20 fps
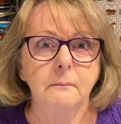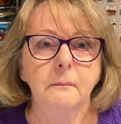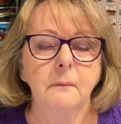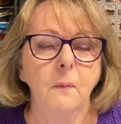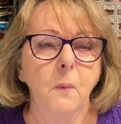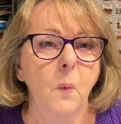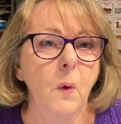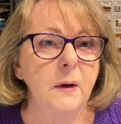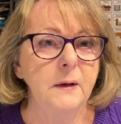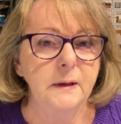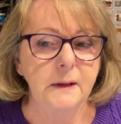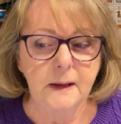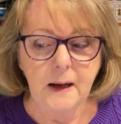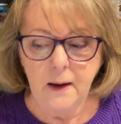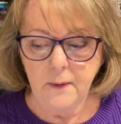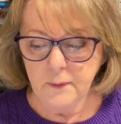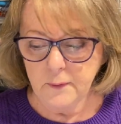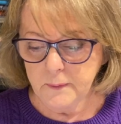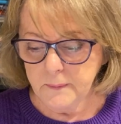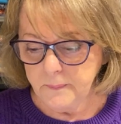went
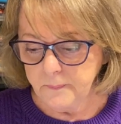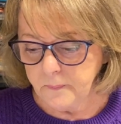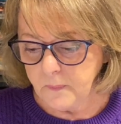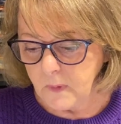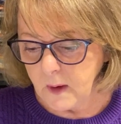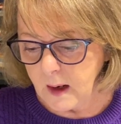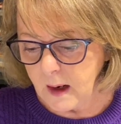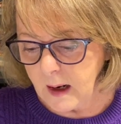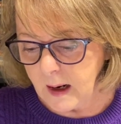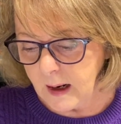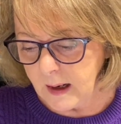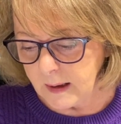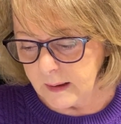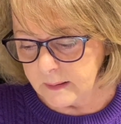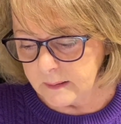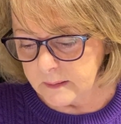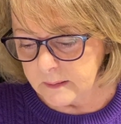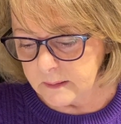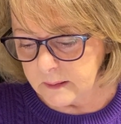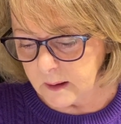together.
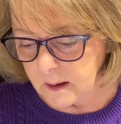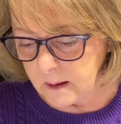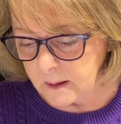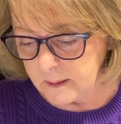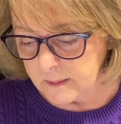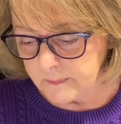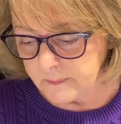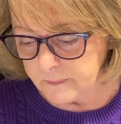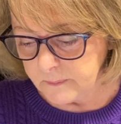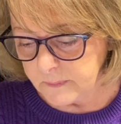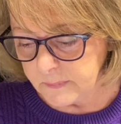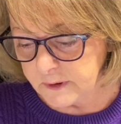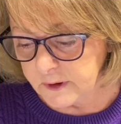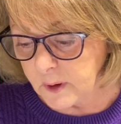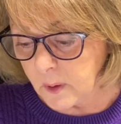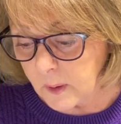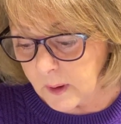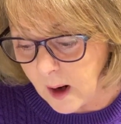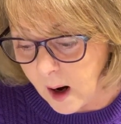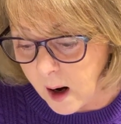And
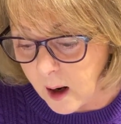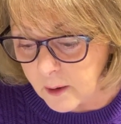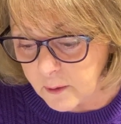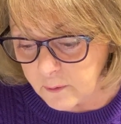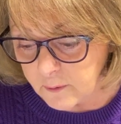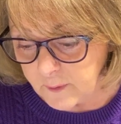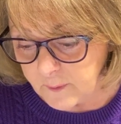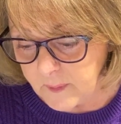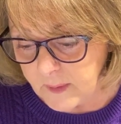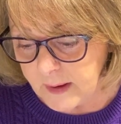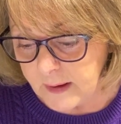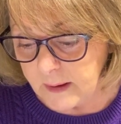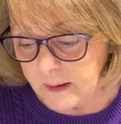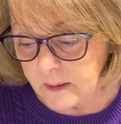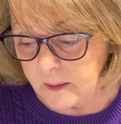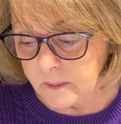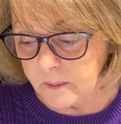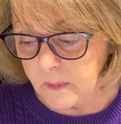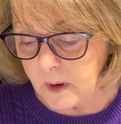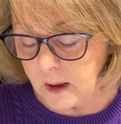so in honor of
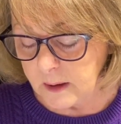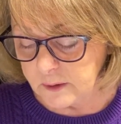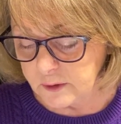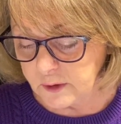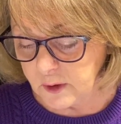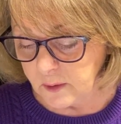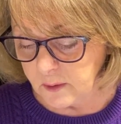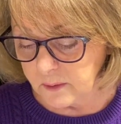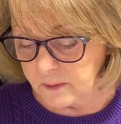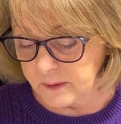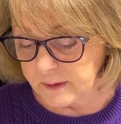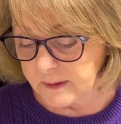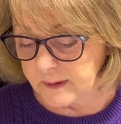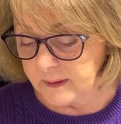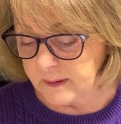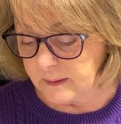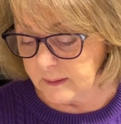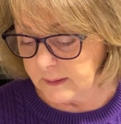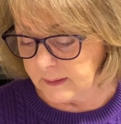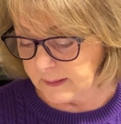him, I chose
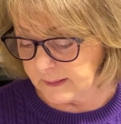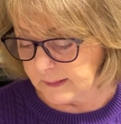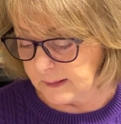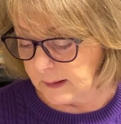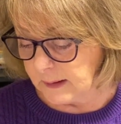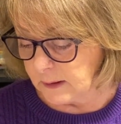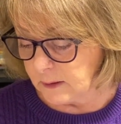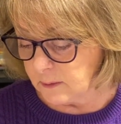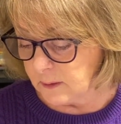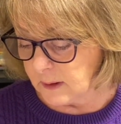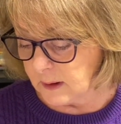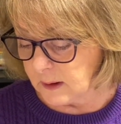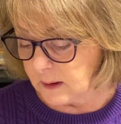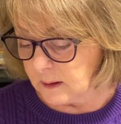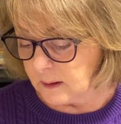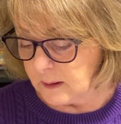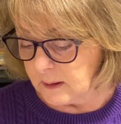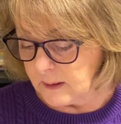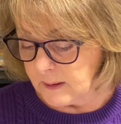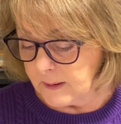this lyric.
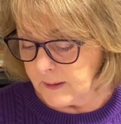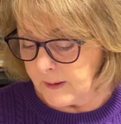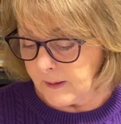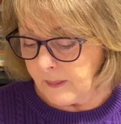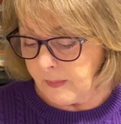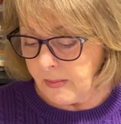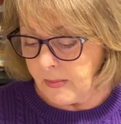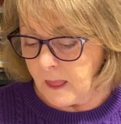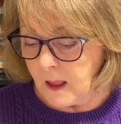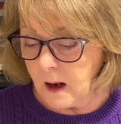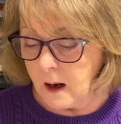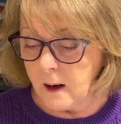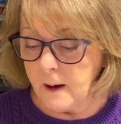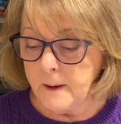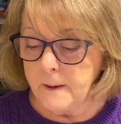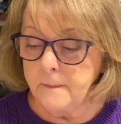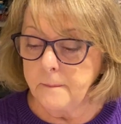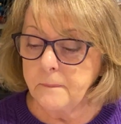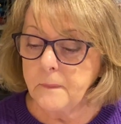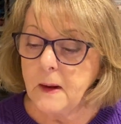
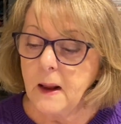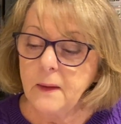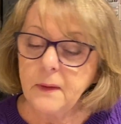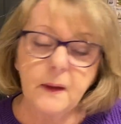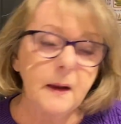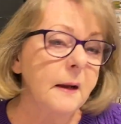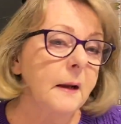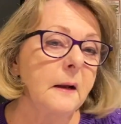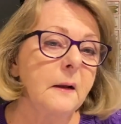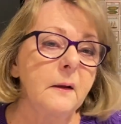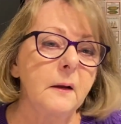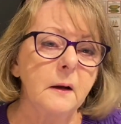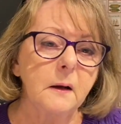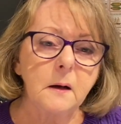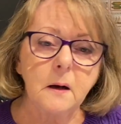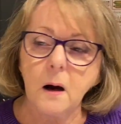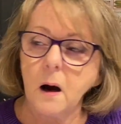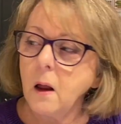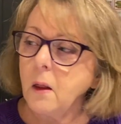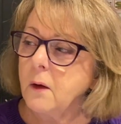And then the
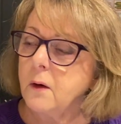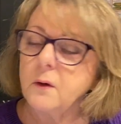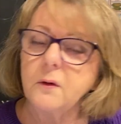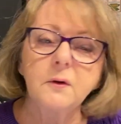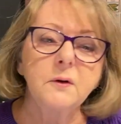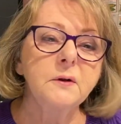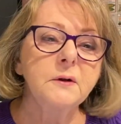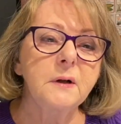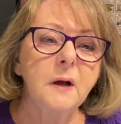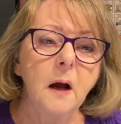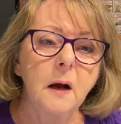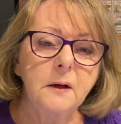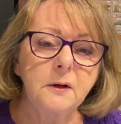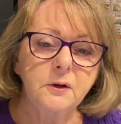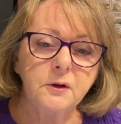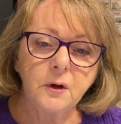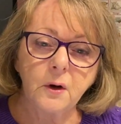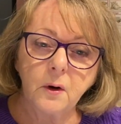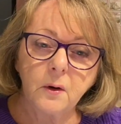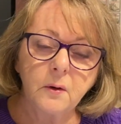colors I
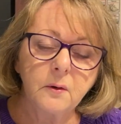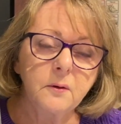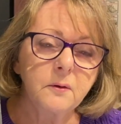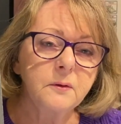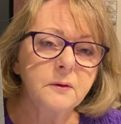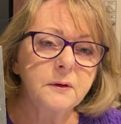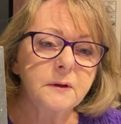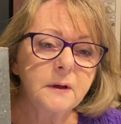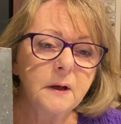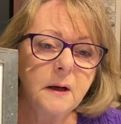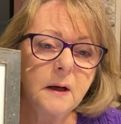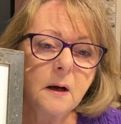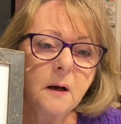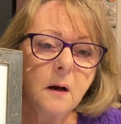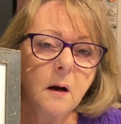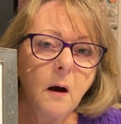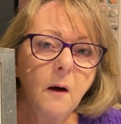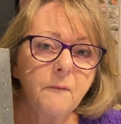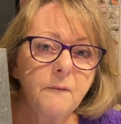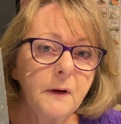chose
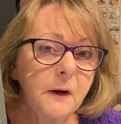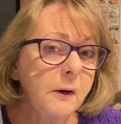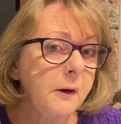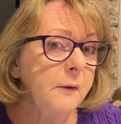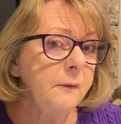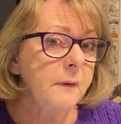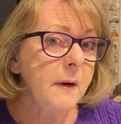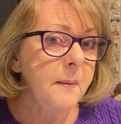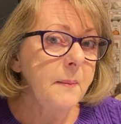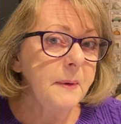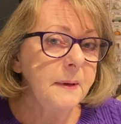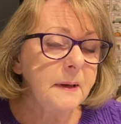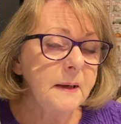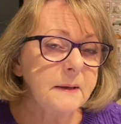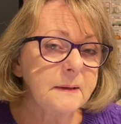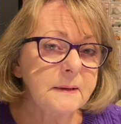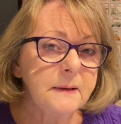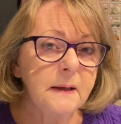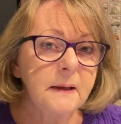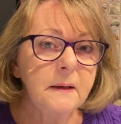are very
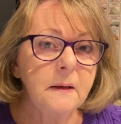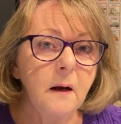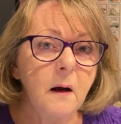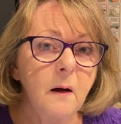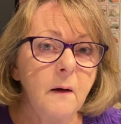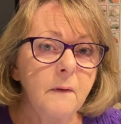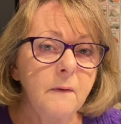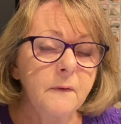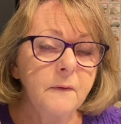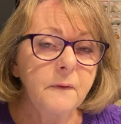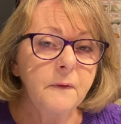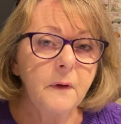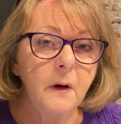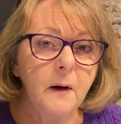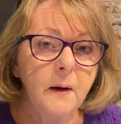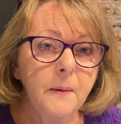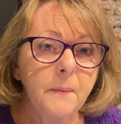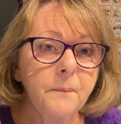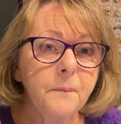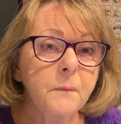reminiscent
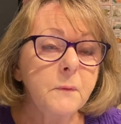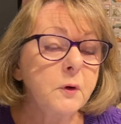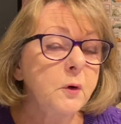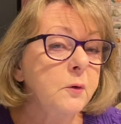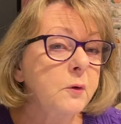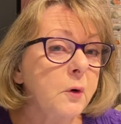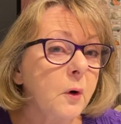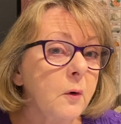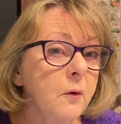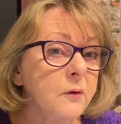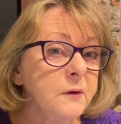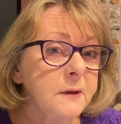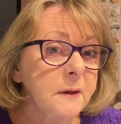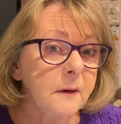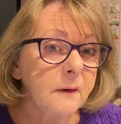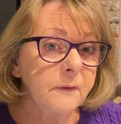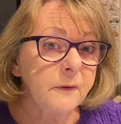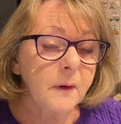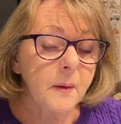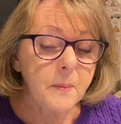of 2 turtles and a
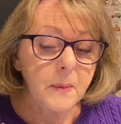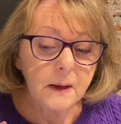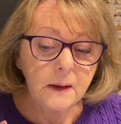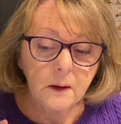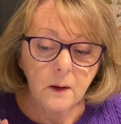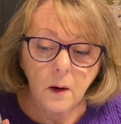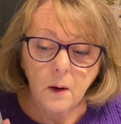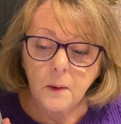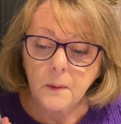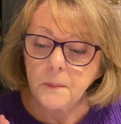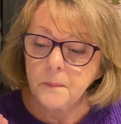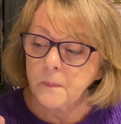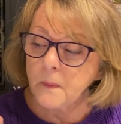flamingo,